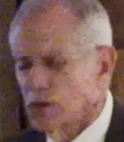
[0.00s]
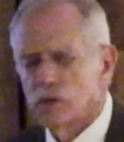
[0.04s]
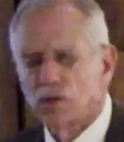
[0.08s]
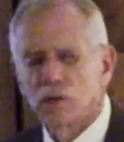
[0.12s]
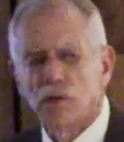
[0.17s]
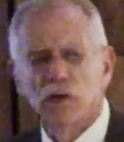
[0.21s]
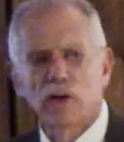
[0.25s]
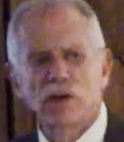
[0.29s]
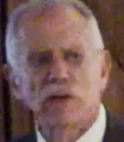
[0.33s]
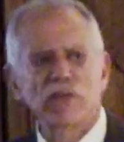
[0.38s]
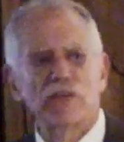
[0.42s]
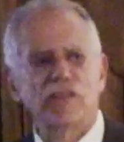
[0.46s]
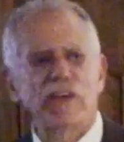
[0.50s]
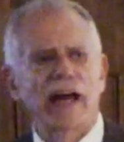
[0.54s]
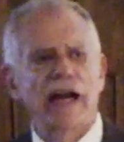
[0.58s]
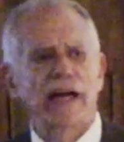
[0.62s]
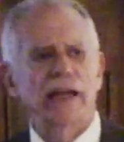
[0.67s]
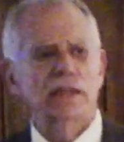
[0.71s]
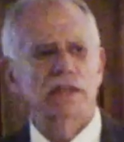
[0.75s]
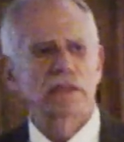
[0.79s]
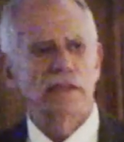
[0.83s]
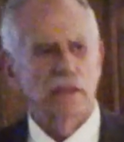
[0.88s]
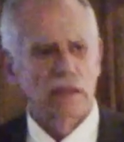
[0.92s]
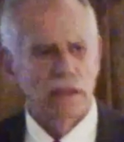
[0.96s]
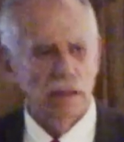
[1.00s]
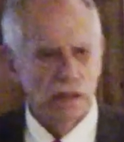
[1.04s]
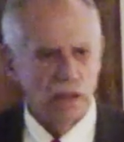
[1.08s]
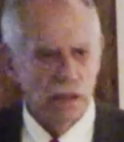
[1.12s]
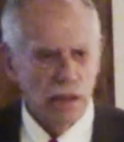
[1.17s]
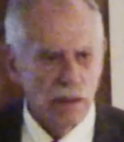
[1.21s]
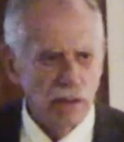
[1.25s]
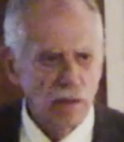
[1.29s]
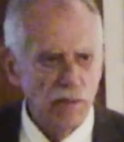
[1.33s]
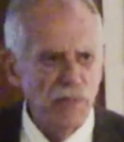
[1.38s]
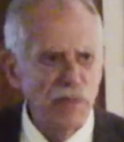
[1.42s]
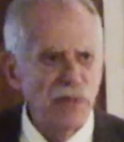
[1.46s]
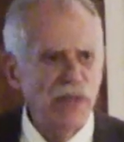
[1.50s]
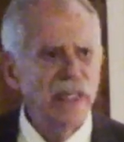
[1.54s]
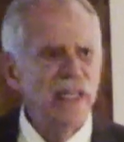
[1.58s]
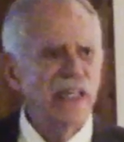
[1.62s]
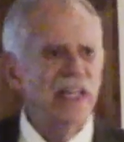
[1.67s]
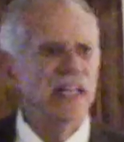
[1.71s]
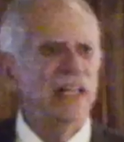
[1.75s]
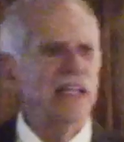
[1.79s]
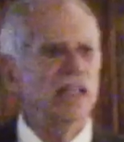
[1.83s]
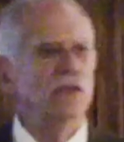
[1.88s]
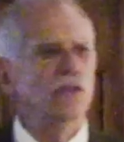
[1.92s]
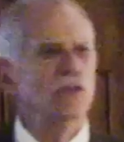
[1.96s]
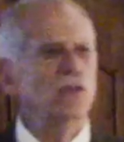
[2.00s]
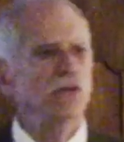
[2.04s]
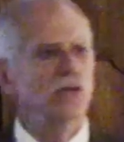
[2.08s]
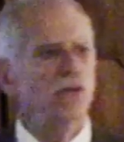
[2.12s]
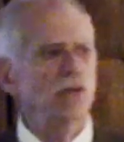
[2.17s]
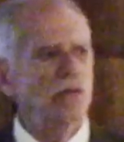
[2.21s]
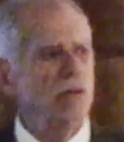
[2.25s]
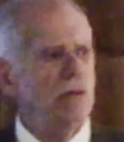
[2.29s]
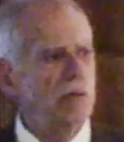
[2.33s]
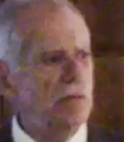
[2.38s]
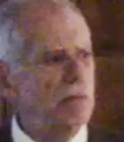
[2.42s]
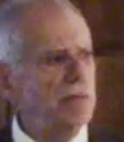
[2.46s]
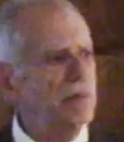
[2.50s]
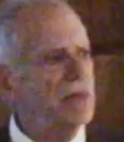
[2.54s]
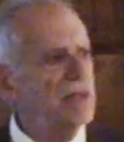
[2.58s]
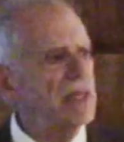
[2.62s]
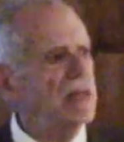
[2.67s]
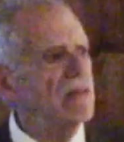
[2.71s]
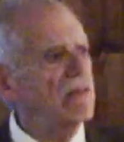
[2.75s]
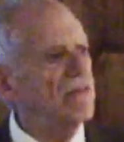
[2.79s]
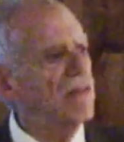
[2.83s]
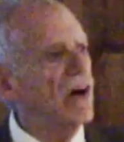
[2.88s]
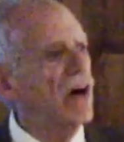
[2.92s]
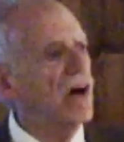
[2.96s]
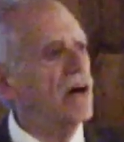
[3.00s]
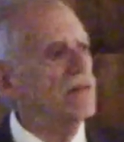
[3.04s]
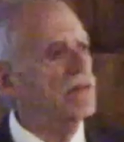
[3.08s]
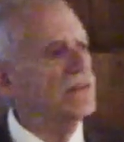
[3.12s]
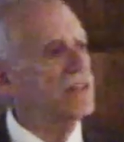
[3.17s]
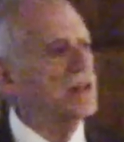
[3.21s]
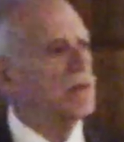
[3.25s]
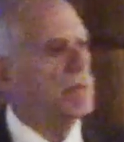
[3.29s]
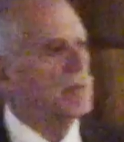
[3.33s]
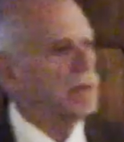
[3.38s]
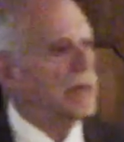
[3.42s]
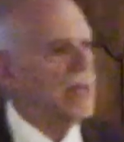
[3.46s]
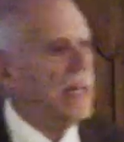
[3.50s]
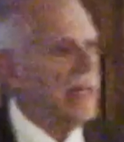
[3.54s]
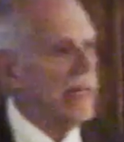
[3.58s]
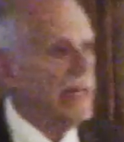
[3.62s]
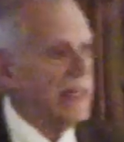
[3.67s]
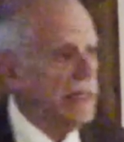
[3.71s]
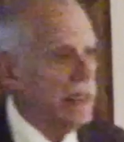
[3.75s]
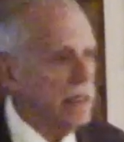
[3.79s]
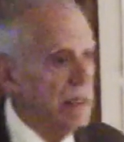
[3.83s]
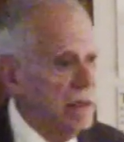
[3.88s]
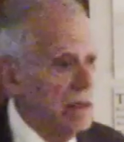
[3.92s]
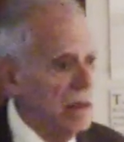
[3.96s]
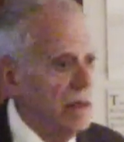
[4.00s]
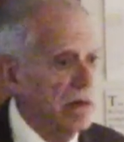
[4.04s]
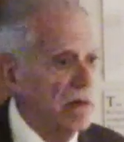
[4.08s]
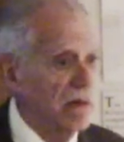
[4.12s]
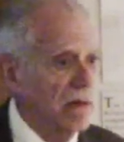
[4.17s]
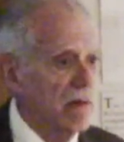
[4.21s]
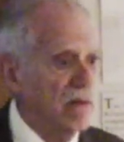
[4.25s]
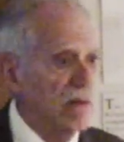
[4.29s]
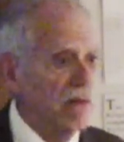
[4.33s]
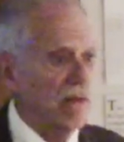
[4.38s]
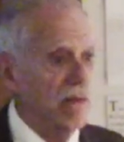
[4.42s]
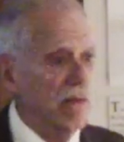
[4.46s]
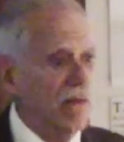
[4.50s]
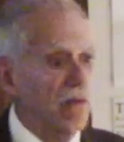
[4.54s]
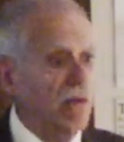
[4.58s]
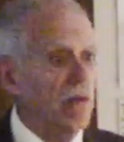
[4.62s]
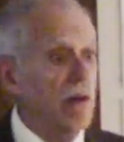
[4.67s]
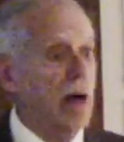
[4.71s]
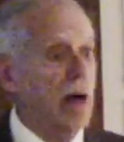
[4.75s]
were in fact beginning to be involved in planning for